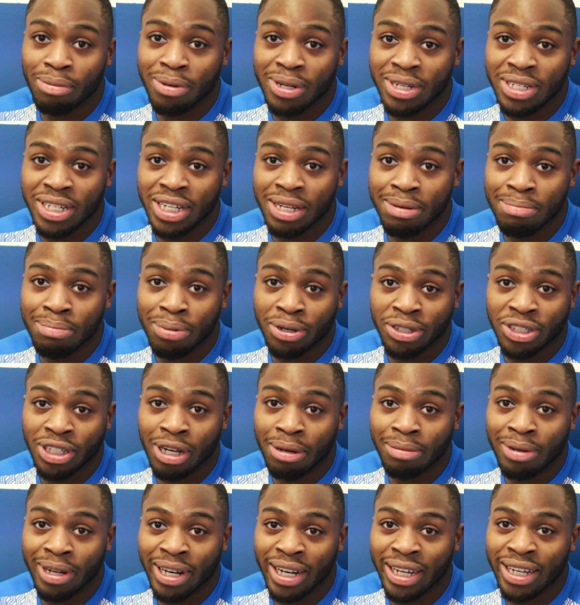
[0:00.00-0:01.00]
help the team
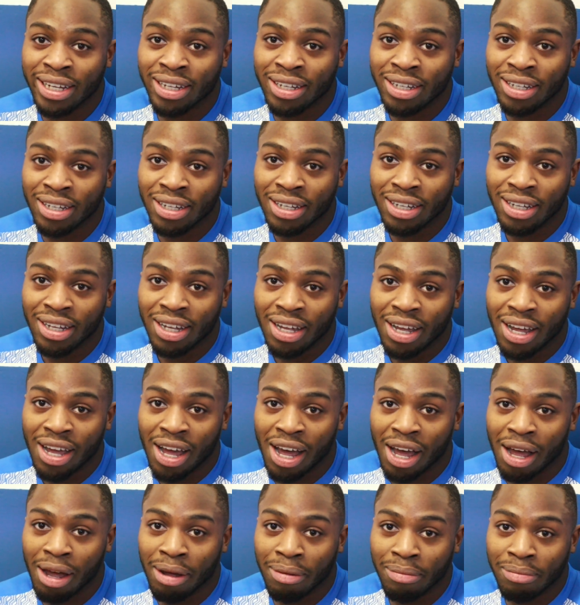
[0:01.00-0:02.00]
push up the league.
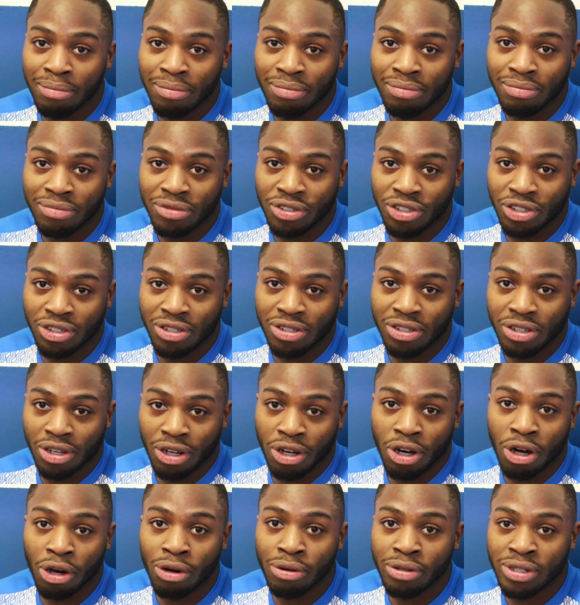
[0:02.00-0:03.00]

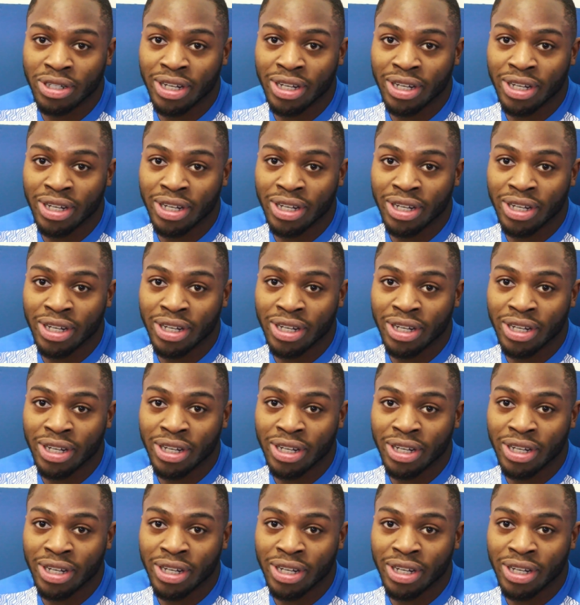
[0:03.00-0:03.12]
Just the